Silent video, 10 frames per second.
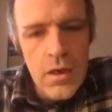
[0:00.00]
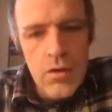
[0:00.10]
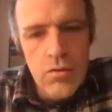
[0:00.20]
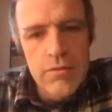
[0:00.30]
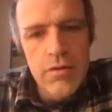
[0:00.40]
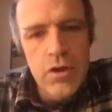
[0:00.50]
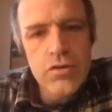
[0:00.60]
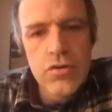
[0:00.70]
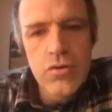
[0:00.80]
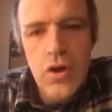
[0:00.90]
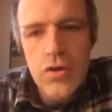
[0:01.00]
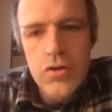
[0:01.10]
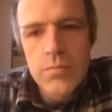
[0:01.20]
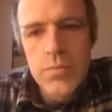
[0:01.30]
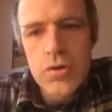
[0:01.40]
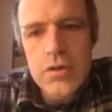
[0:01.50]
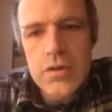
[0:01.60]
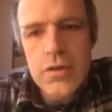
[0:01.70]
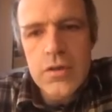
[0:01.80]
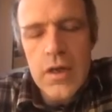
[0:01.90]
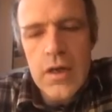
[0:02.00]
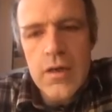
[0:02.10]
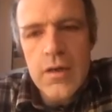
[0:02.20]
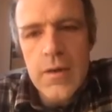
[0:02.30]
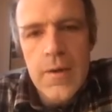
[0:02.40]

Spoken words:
You have also other books like